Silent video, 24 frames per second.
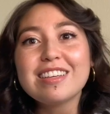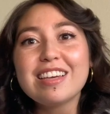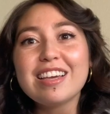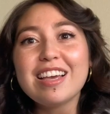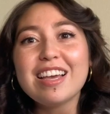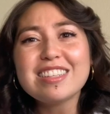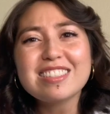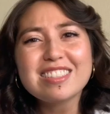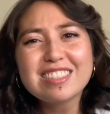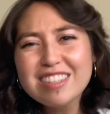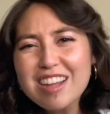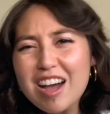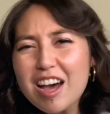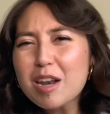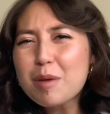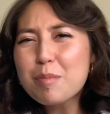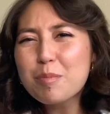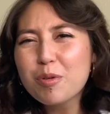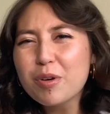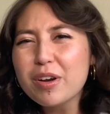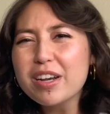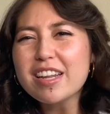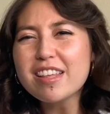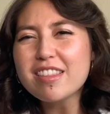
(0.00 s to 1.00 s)
It's not a
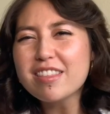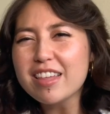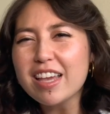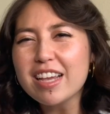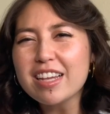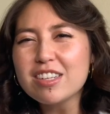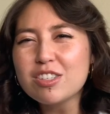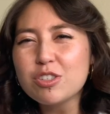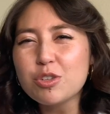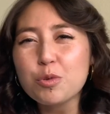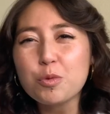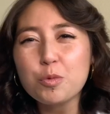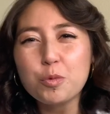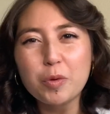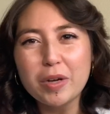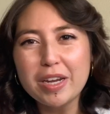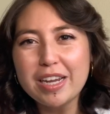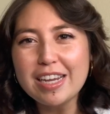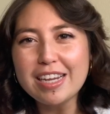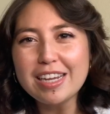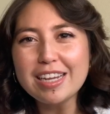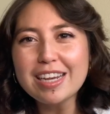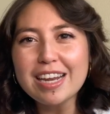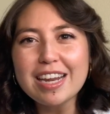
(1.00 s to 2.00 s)
pretty thing to
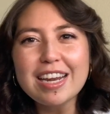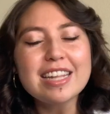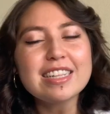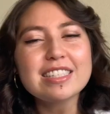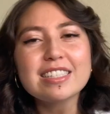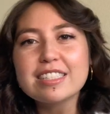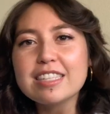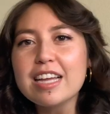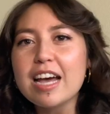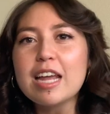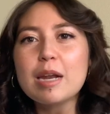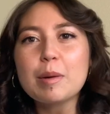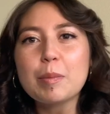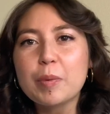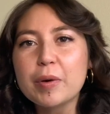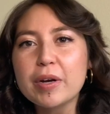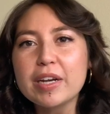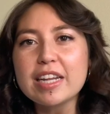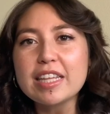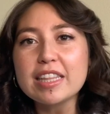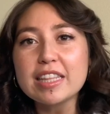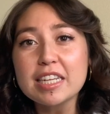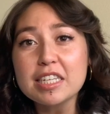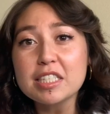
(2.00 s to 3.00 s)
read, and it's not a
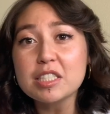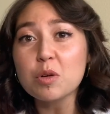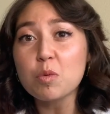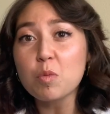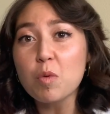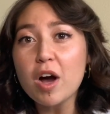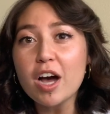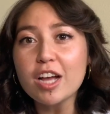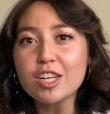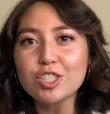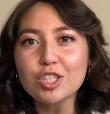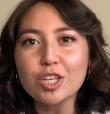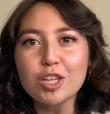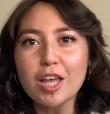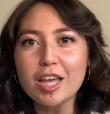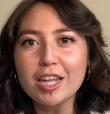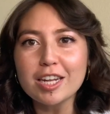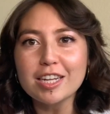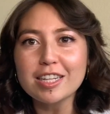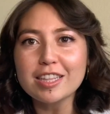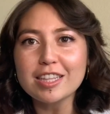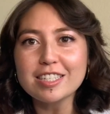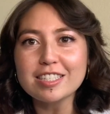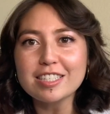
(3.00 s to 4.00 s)
pretty thing to watch a lot
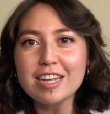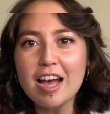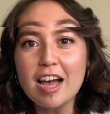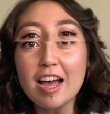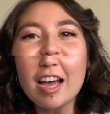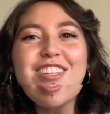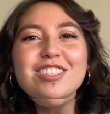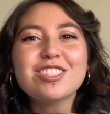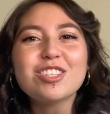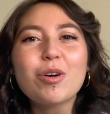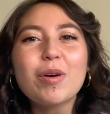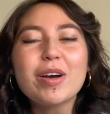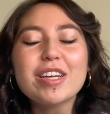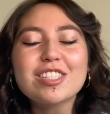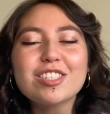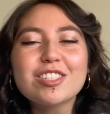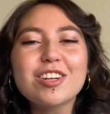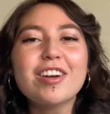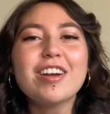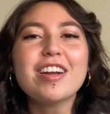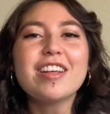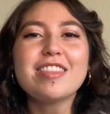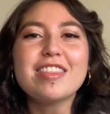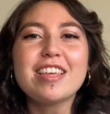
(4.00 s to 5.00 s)
of the time. So I
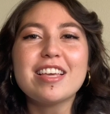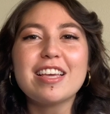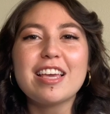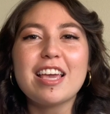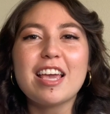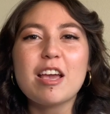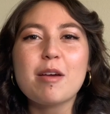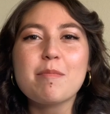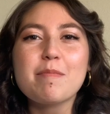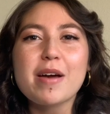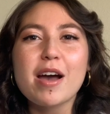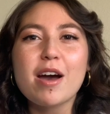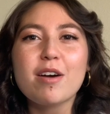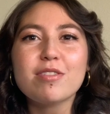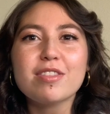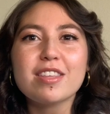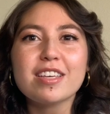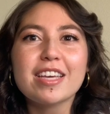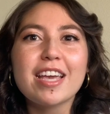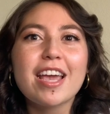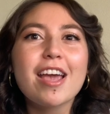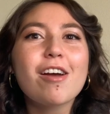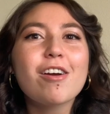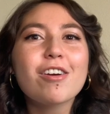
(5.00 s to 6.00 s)
started thinking about the
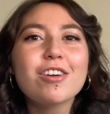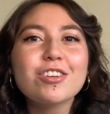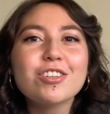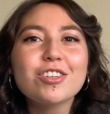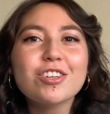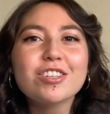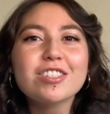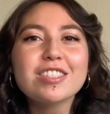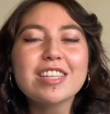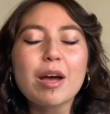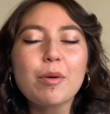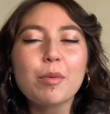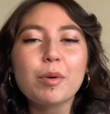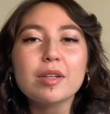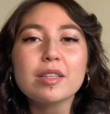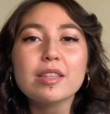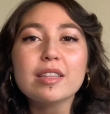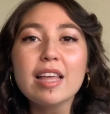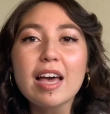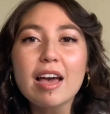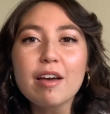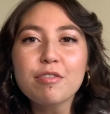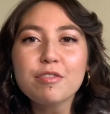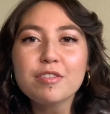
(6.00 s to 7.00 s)
characters that were
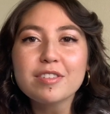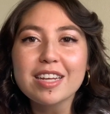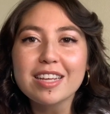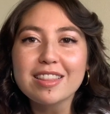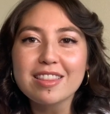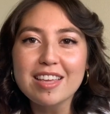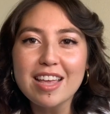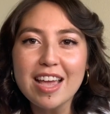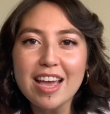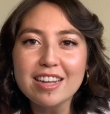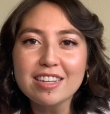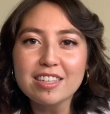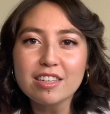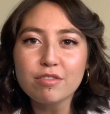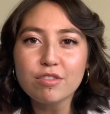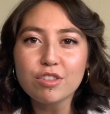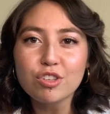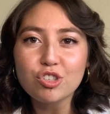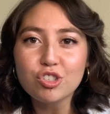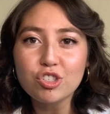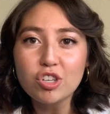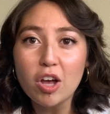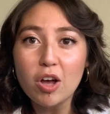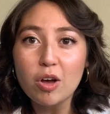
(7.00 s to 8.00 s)
left at the end of the
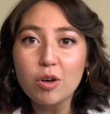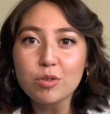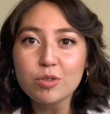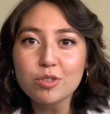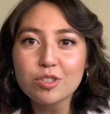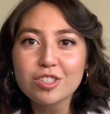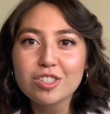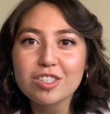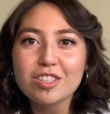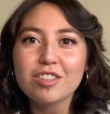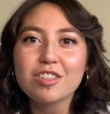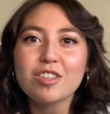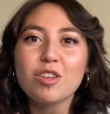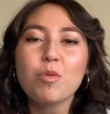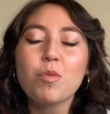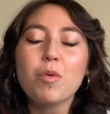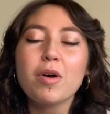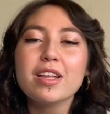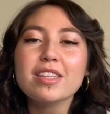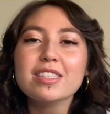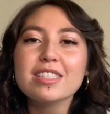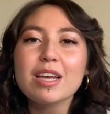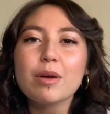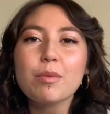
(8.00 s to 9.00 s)
shows, the
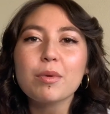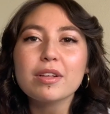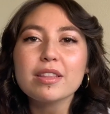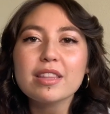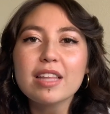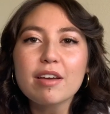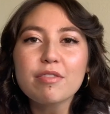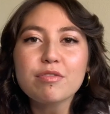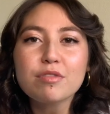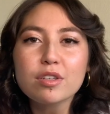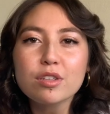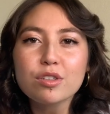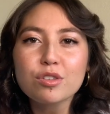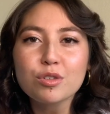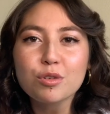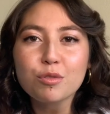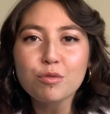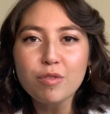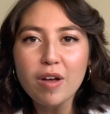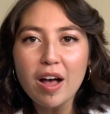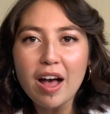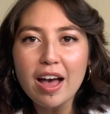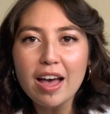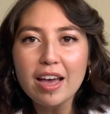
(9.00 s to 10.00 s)
ones that were left to
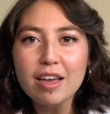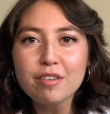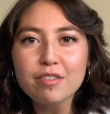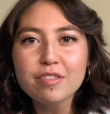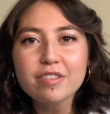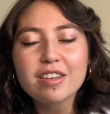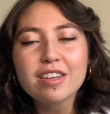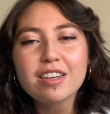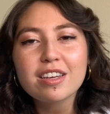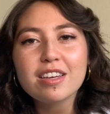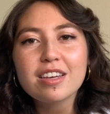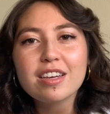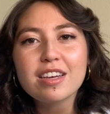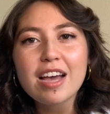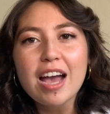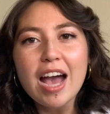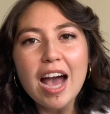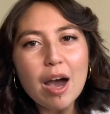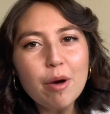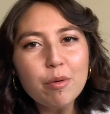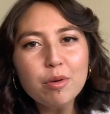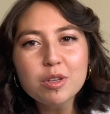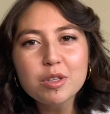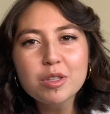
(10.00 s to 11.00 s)
survive.
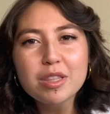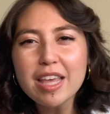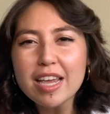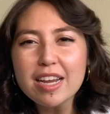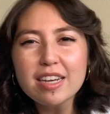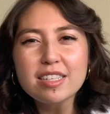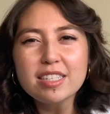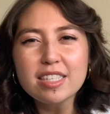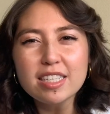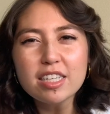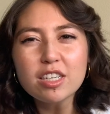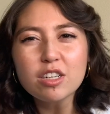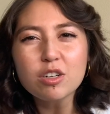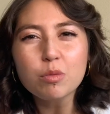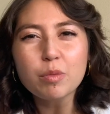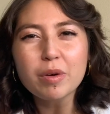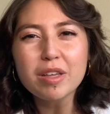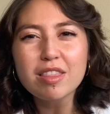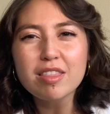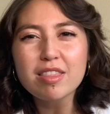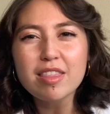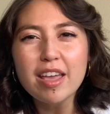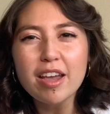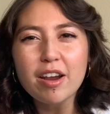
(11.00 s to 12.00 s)
How would they deal
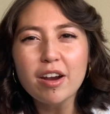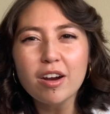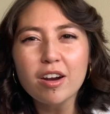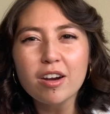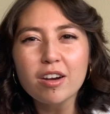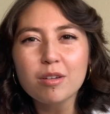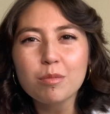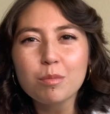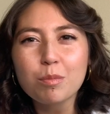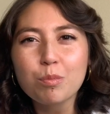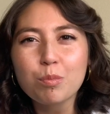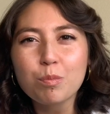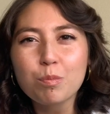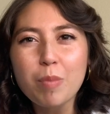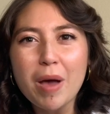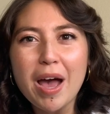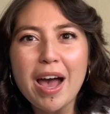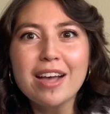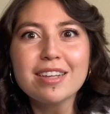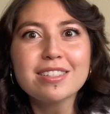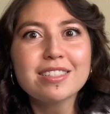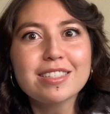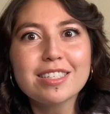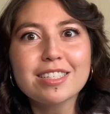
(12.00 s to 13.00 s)
with their
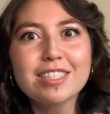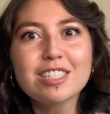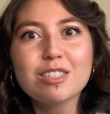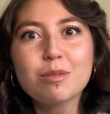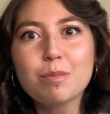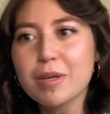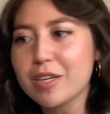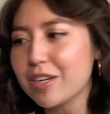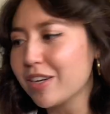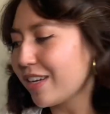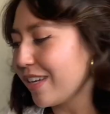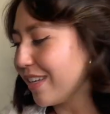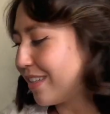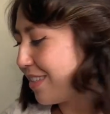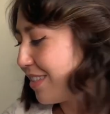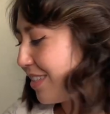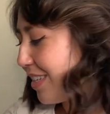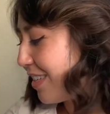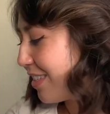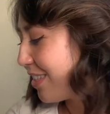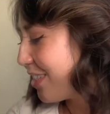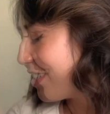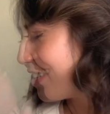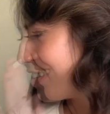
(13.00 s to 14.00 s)
past
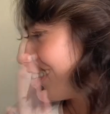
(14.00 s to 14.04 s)
experiences?